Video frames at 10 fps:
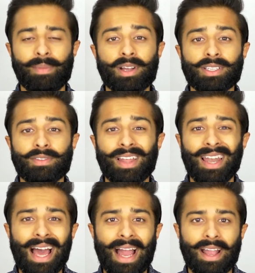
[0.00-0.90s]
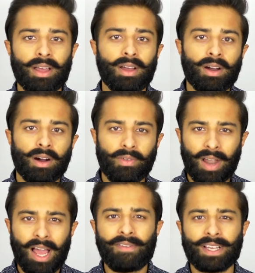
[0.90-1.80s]
because of the lack of
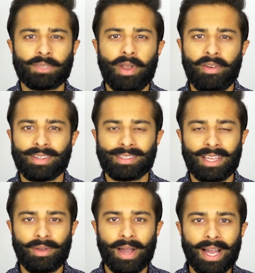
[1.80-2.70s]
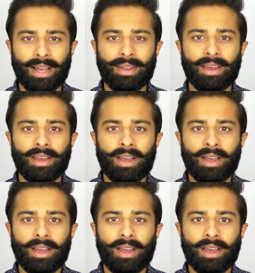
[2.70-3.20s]
life experience that you had.